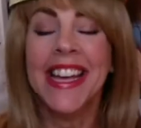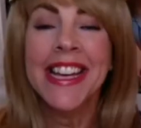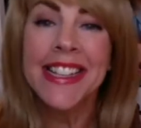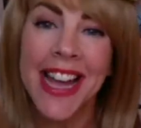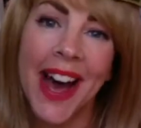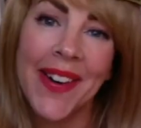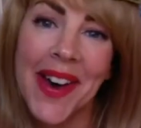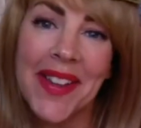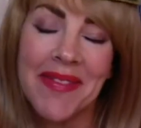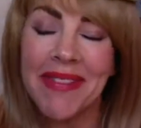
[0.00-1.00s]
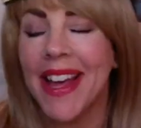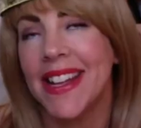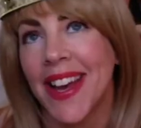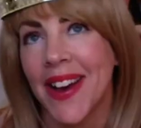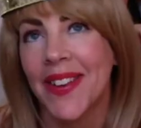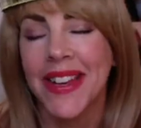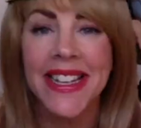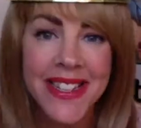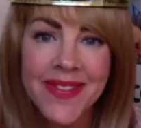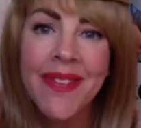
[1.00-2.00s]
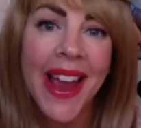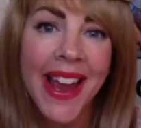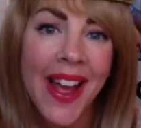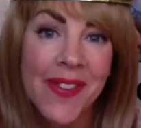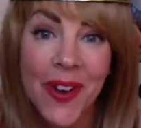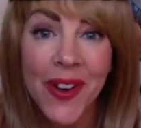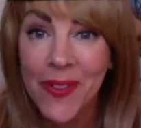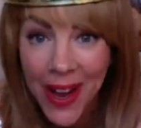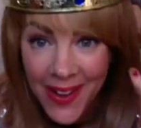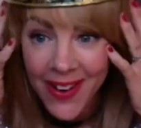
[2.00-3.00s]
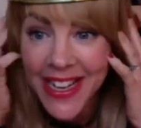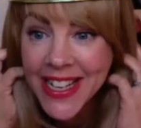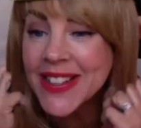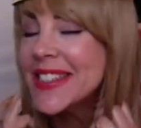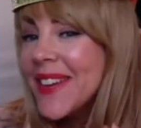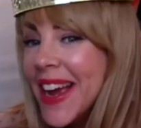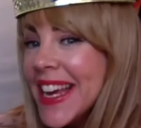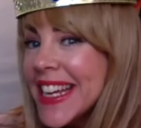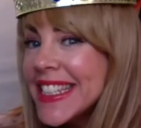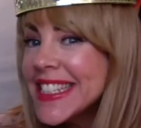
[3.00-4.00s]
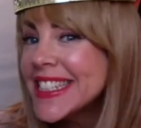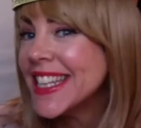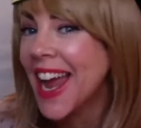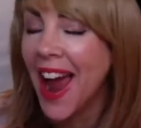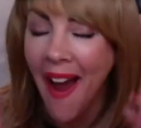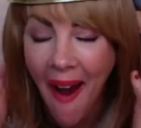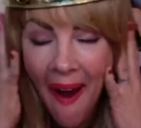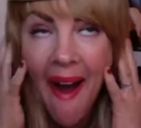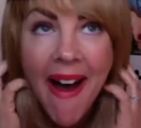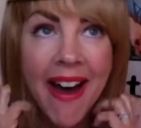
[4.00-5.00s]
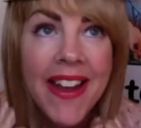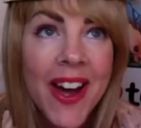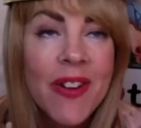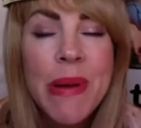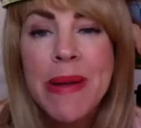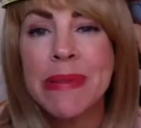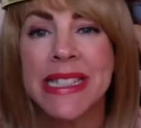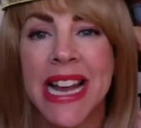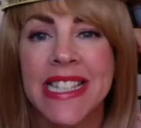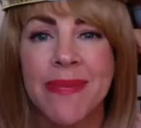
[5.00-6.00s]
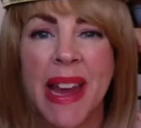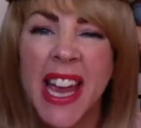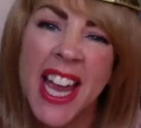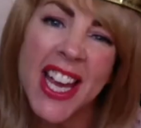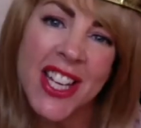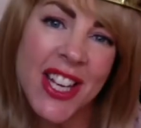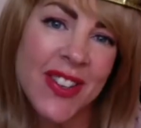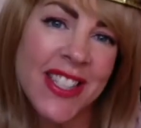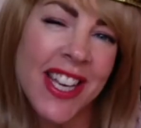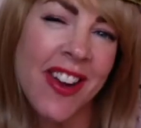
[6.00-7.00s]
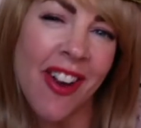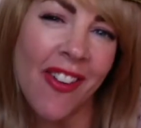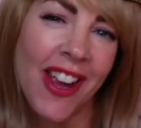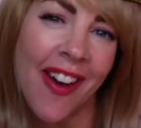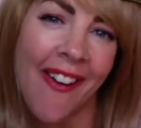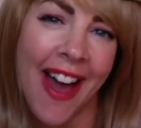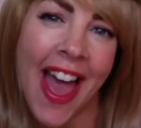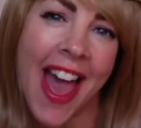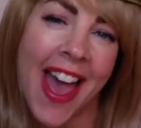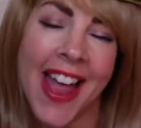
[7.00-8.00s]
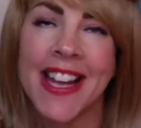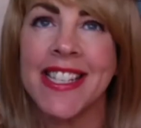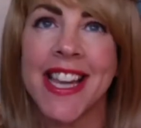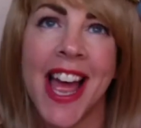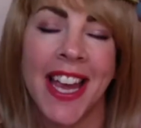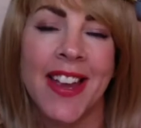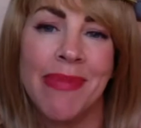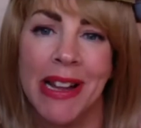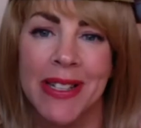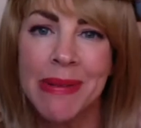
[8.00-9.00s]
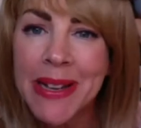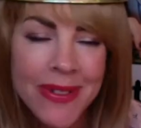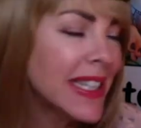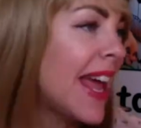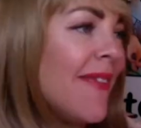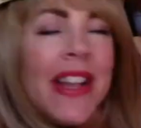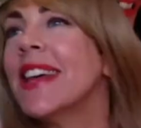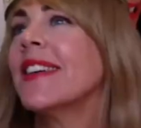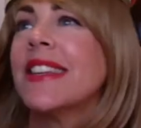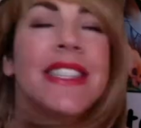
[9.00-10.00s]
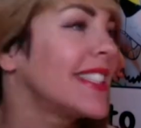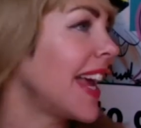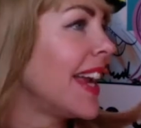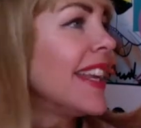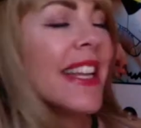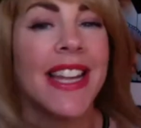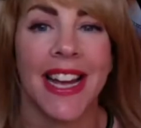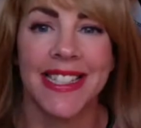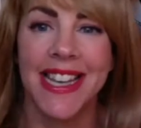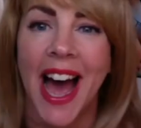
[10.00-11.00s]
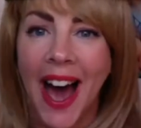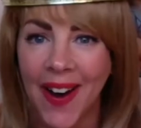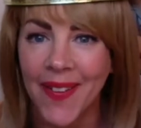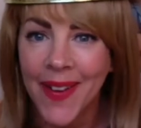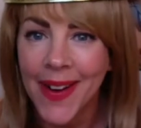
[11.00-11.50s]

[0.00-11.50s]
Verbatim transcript: now, I know it's me. I've got a wig on. It looks quite good, doesn't it? I know people say to me, "You should grow your hair and dye it blonde," but it would never look this shiny and nice. Now,